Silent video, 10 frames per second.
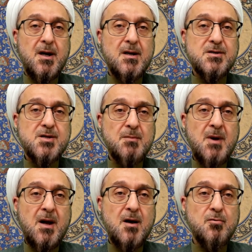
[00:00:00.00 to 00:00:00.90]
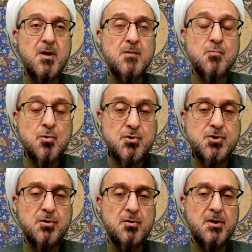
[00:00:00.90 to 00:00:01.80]
somehow
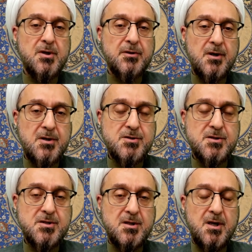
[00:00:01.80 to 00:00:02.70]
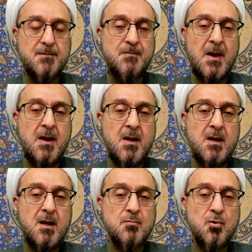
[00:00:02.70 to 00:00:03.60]
emotionally, religiously
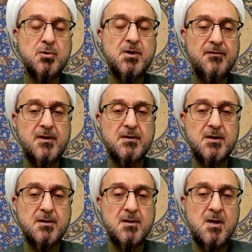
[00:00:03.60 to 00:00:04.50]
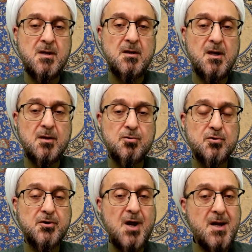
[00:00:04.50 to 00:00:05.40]
motivated to
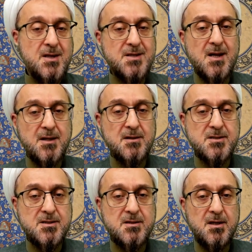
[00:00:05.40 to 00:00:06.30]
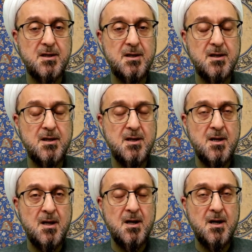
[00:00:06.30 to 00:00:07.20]
rise against the
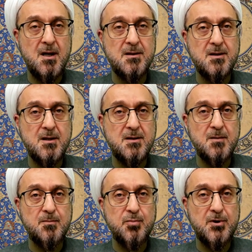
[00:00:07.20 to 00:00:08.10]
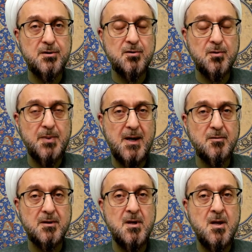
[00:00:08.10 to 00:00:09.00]
political
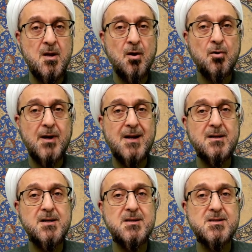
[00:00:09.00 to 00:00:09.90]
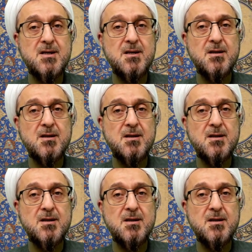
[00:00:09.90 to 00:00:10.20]
power, or at least